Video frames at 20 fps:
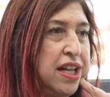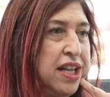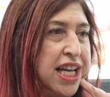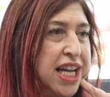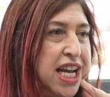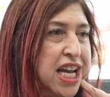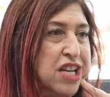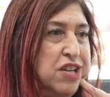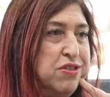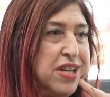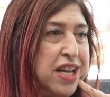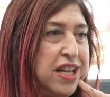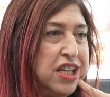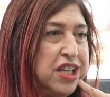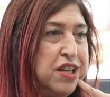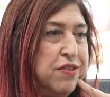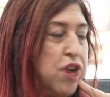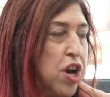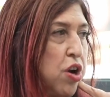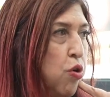elaine you sound
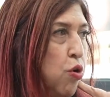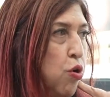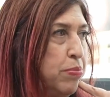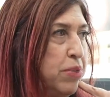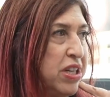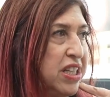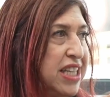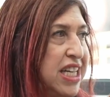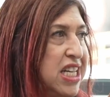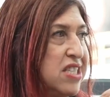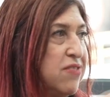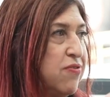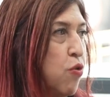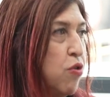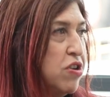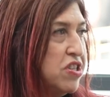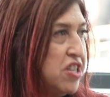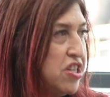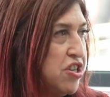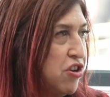like you've got a whole police
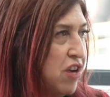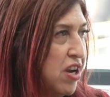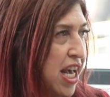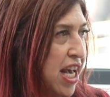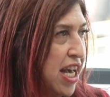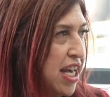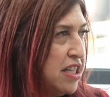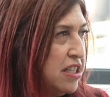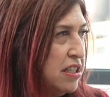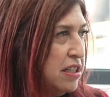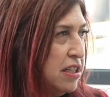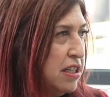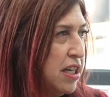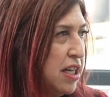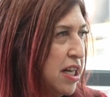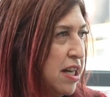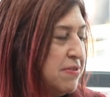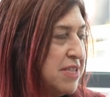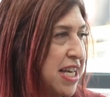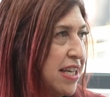force in your head
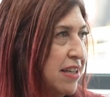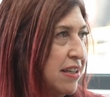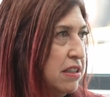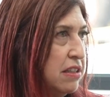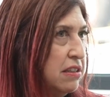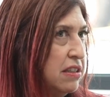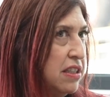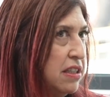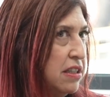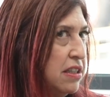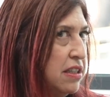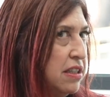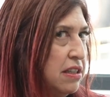and i was like